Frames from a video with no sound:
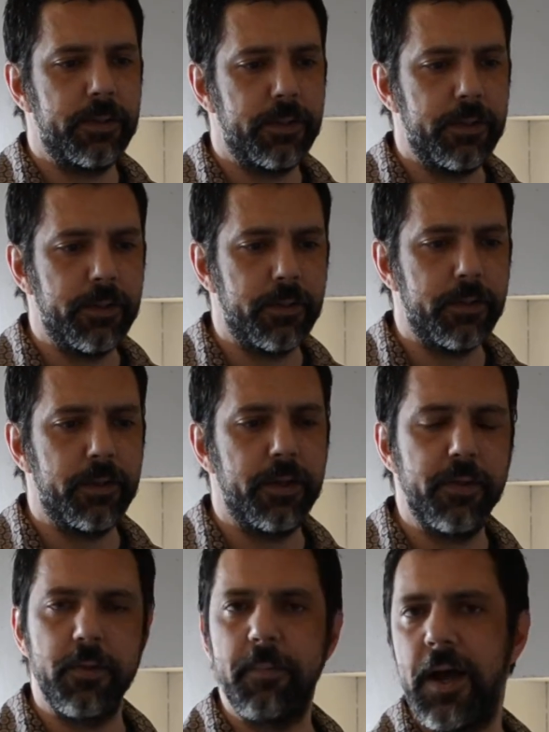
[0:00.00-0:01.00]

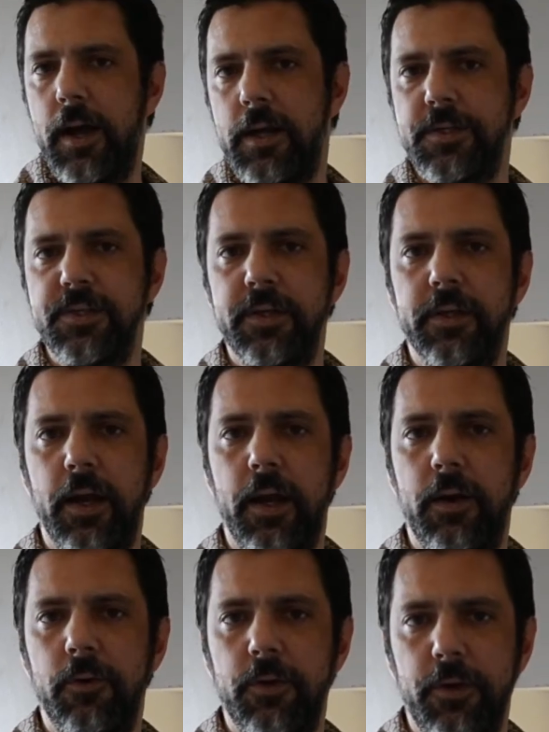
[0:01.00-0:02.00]
In the past,
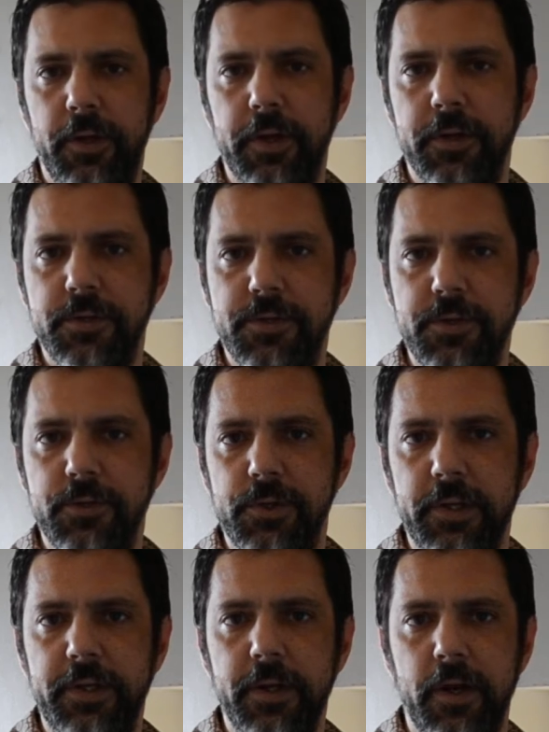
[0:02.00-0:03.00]
how cooking is
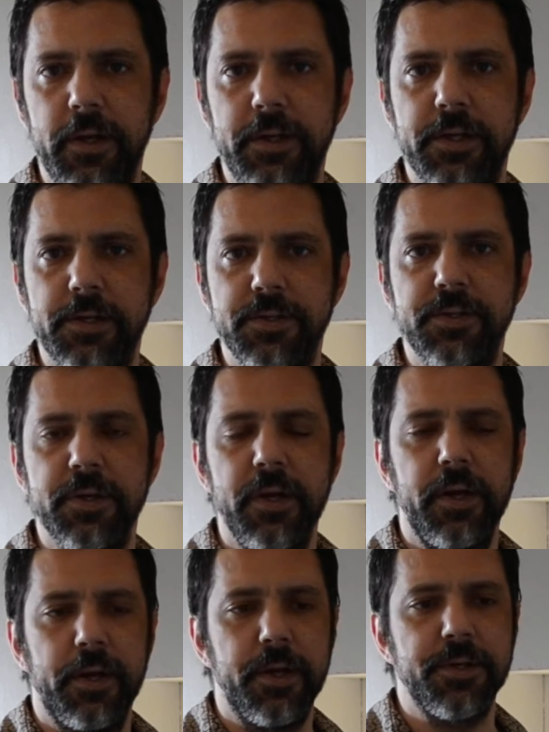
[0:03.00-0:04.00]
usually done is
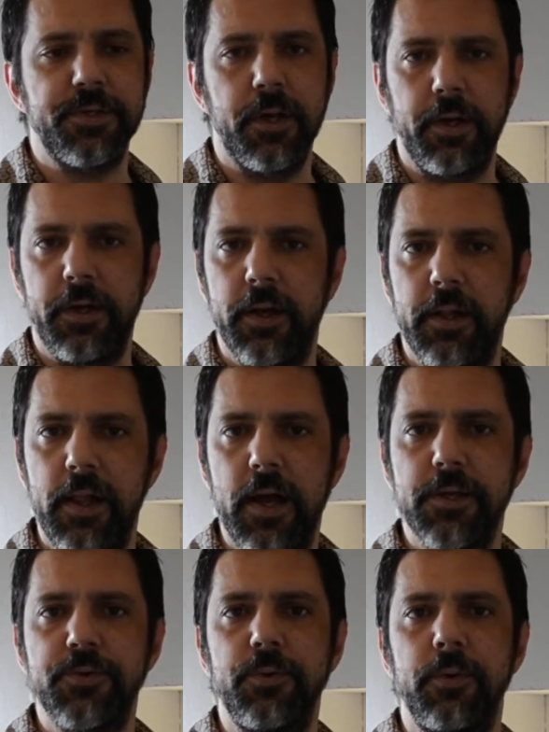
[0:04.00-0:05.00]
done in a
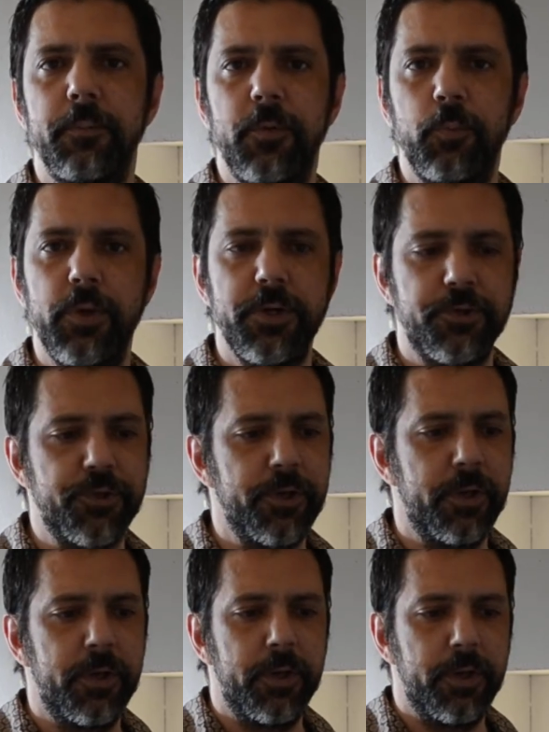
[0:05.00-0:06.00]
classroom in which
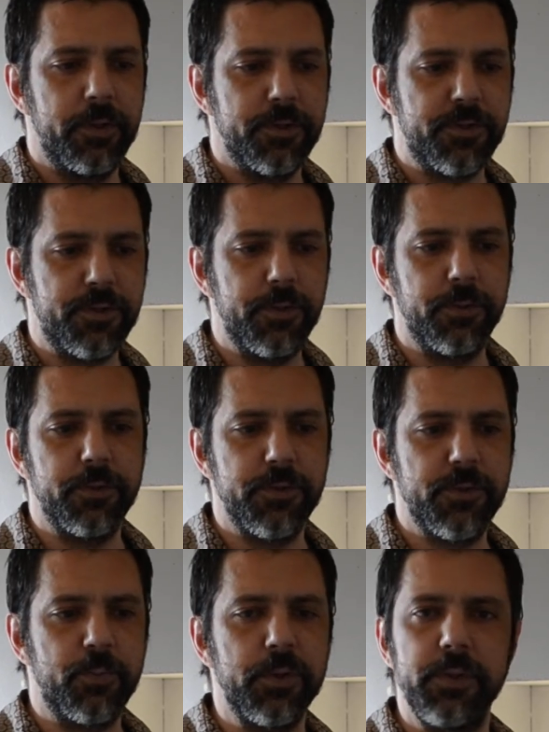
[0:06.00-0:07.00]

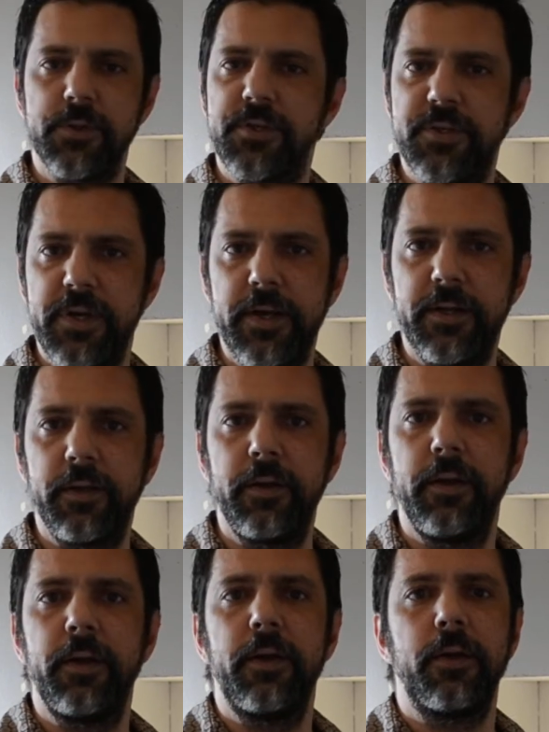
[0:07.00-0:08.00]
students will sit,
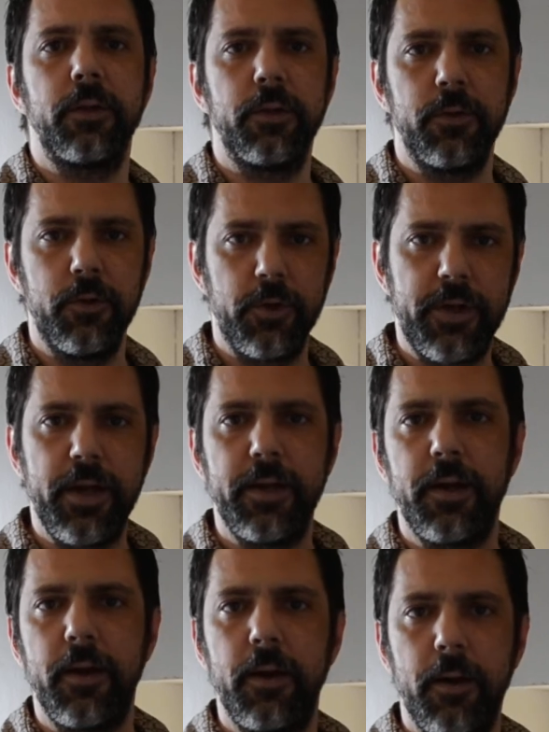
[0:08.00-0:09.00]
look at
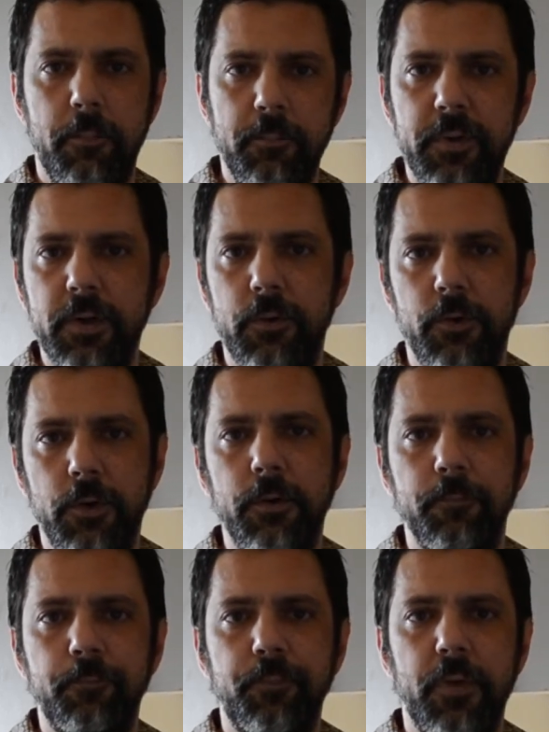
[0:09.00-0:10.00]
a mirror
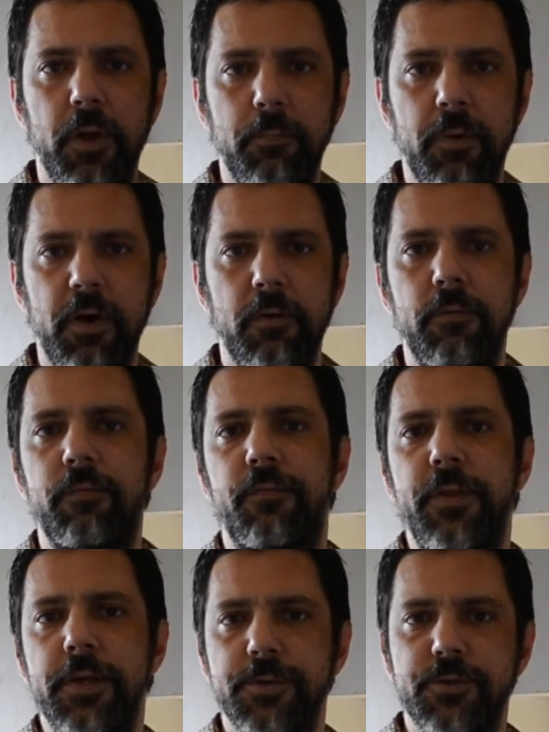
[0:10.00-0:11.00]
above
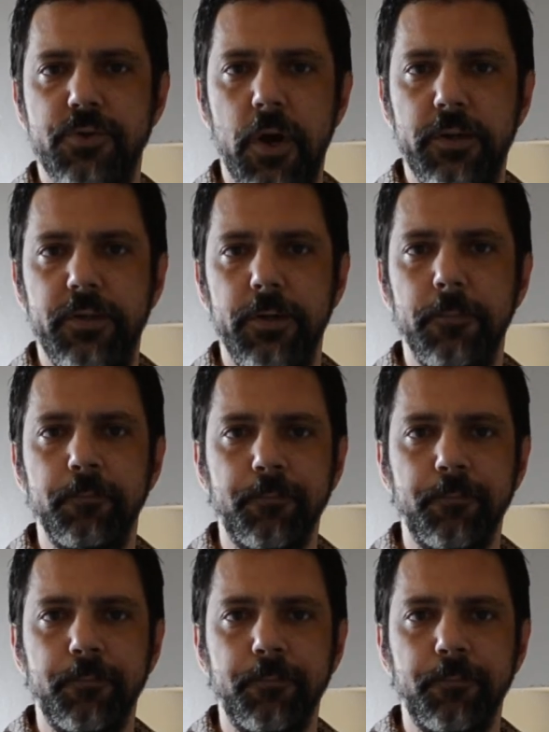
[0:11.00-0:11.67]
the instructor